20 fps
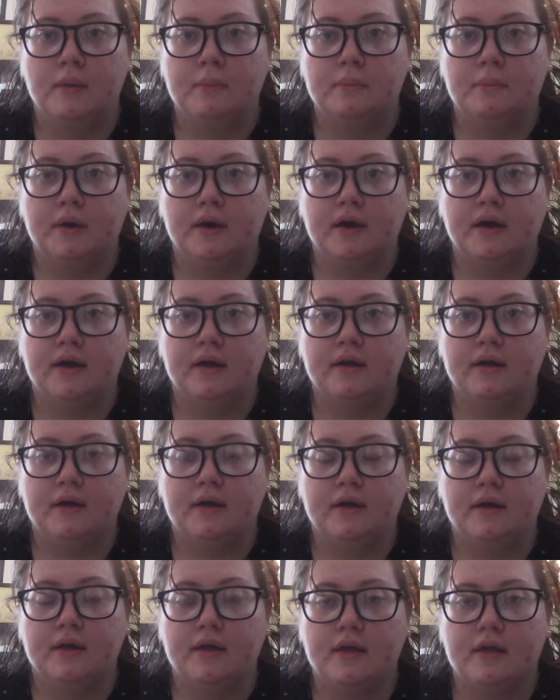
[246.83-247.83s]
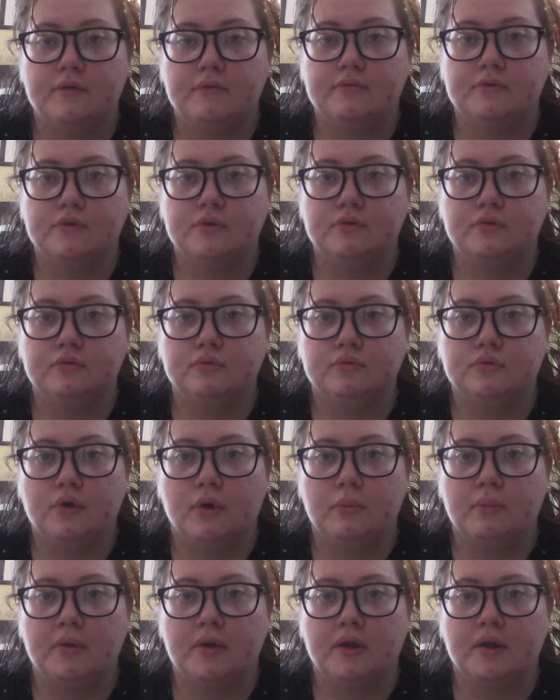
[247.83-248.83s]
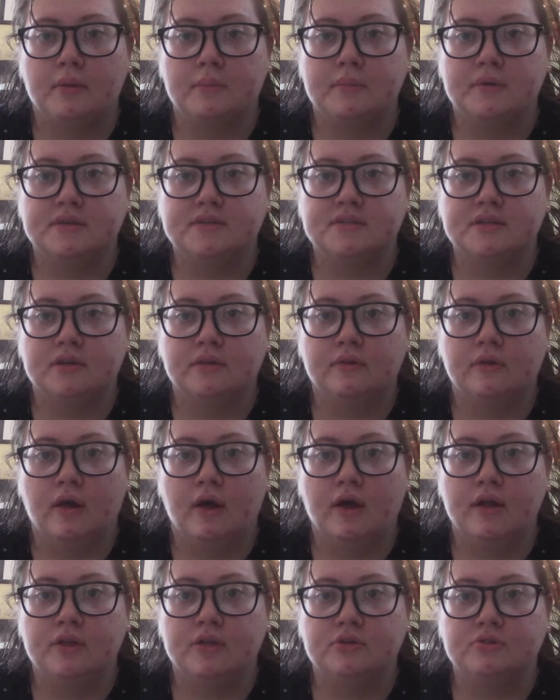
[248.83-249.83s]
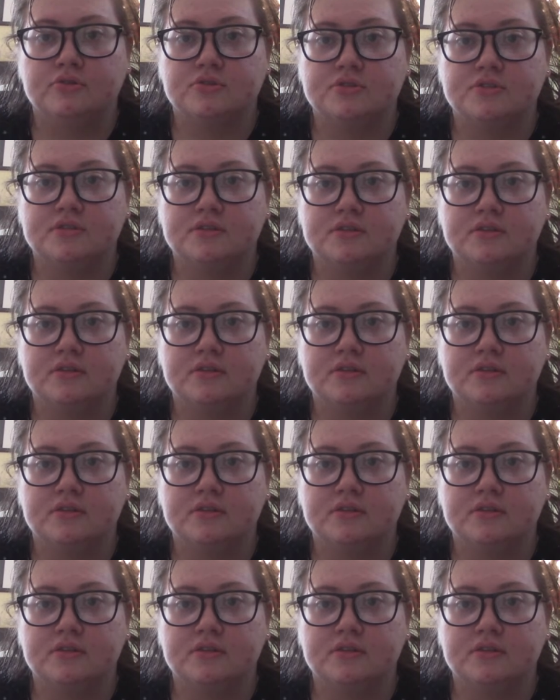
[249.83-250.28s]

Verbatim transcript: But if you don't plan on mixing a lot and you just